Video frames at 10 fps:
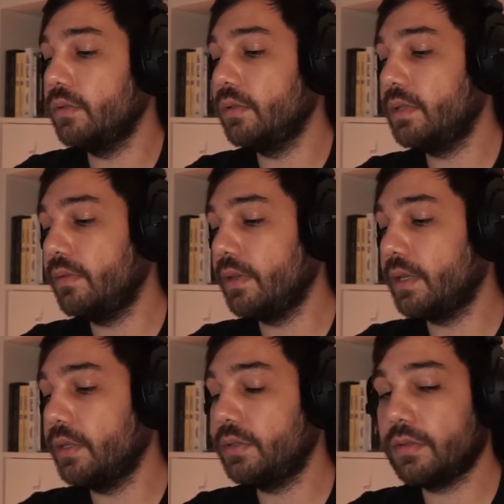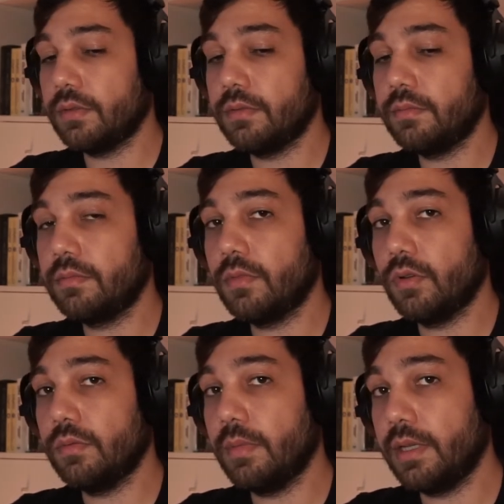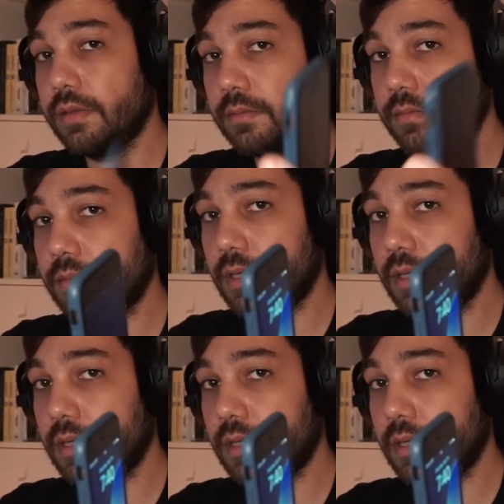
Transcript: notification on my other